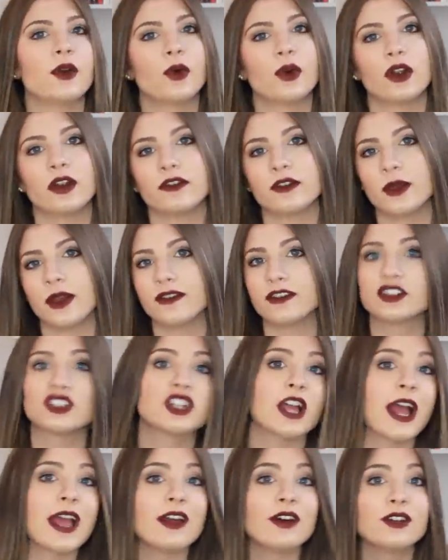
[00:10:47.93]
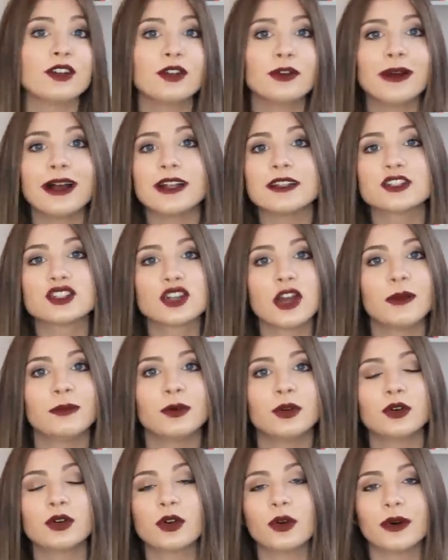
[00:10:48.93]
or if you have a child who has
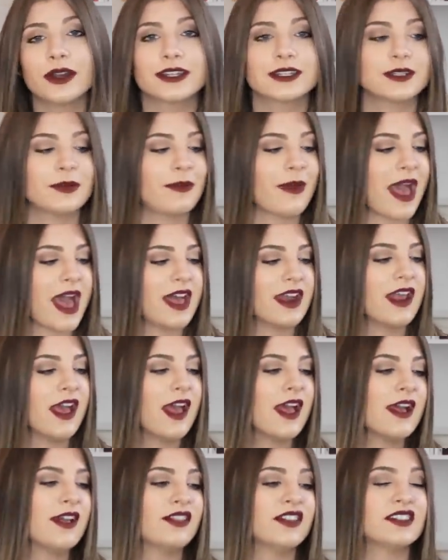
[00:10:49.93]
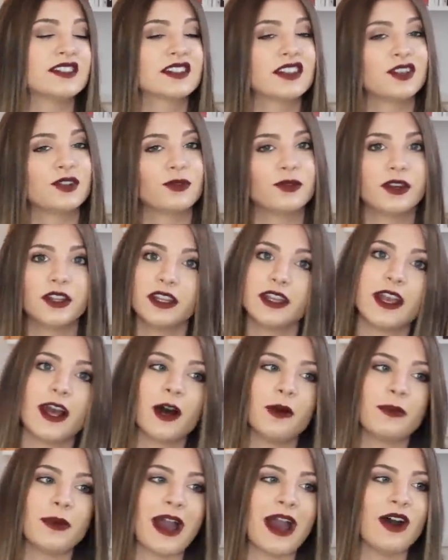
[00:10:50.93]
trouble going to bed, this could really
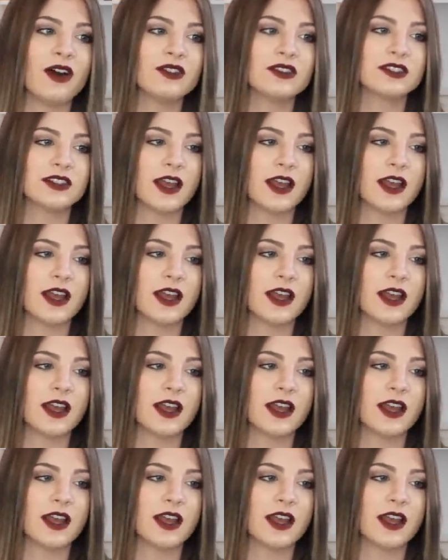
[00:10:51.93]
help out.